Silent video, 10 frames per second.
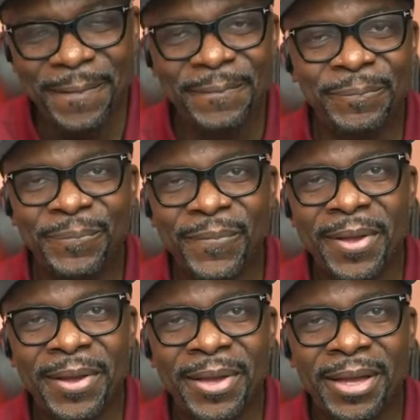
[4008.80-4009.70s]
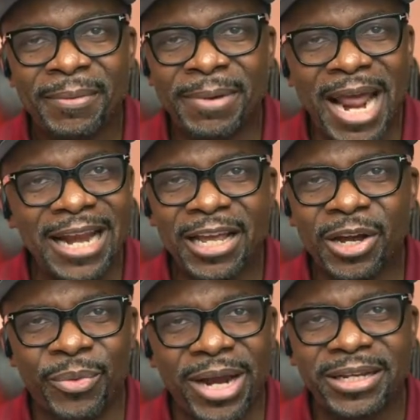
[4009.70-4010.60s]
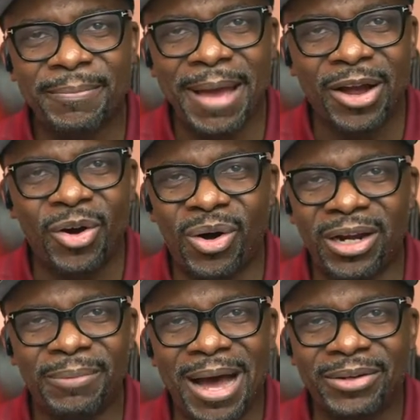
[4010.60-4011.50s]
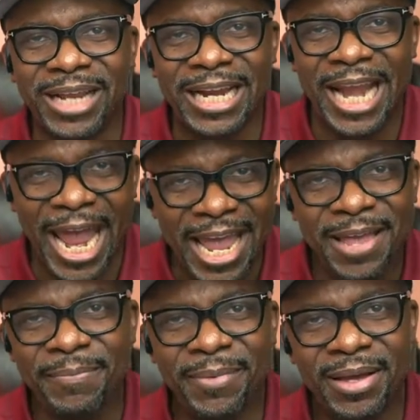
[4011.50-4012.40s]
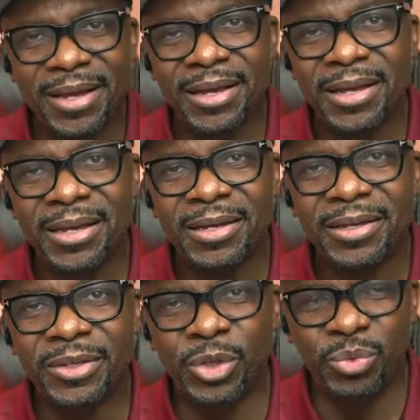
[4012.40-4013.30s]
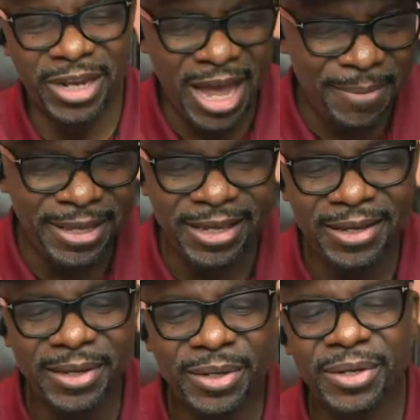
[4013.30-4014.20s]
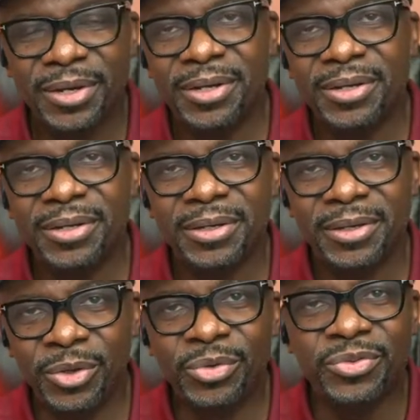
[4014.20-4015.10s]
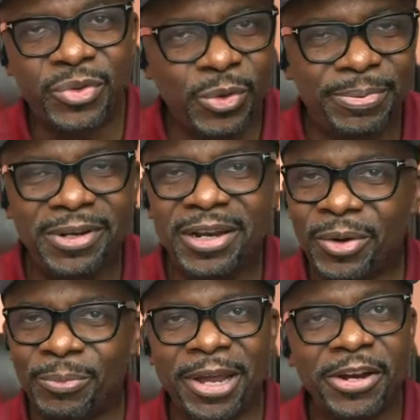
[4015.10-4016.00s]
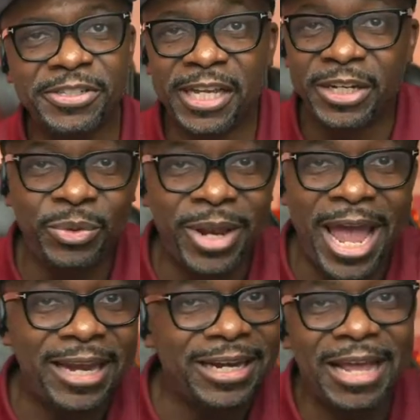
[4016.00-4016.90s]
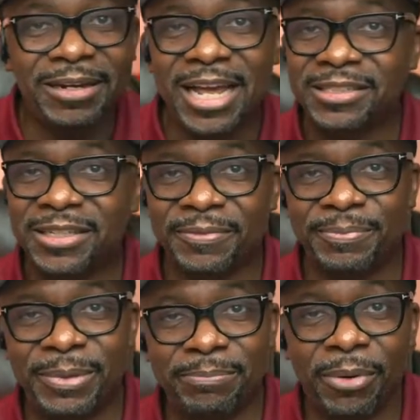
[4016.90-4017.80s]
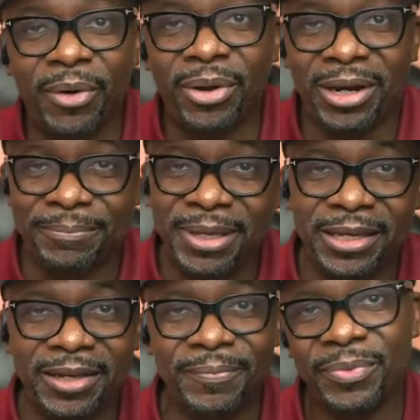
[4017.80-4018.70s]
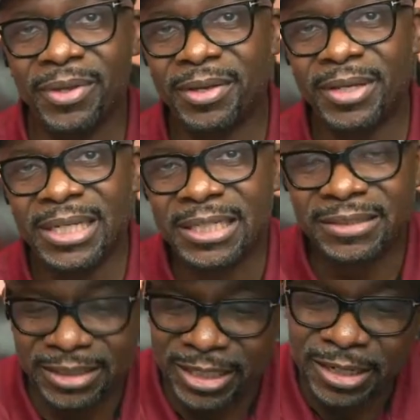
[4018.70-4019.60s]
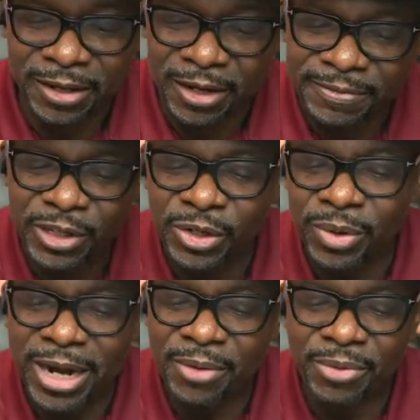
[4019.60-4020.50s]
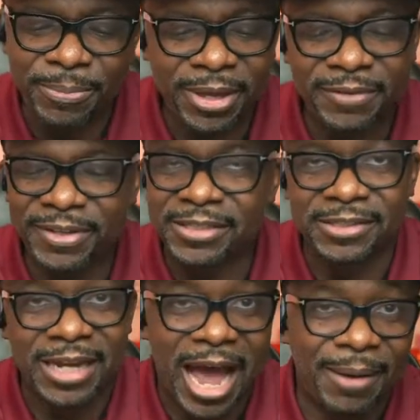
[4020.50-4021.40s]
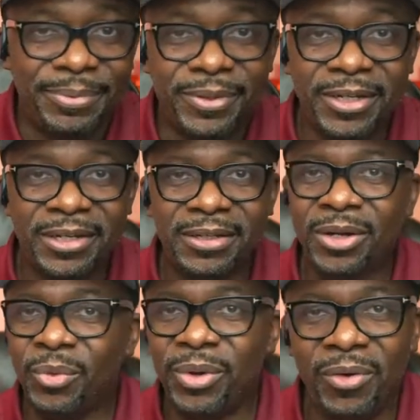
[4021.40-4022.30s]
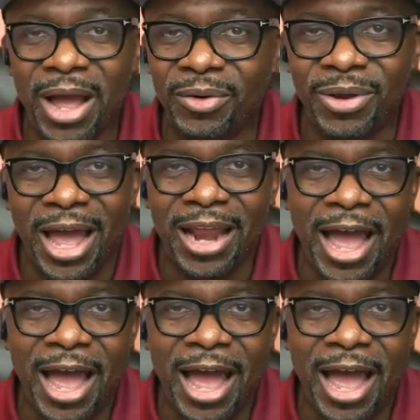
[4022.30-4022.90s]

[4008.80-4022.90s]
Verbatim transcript: right? But I didn't correct them by calling them out their name. You dummy, you stupid. No, parents that do that, that that stuff be boiling me. Yeah, and if you're doing that, repent of it and stop. No, we don't. I don't.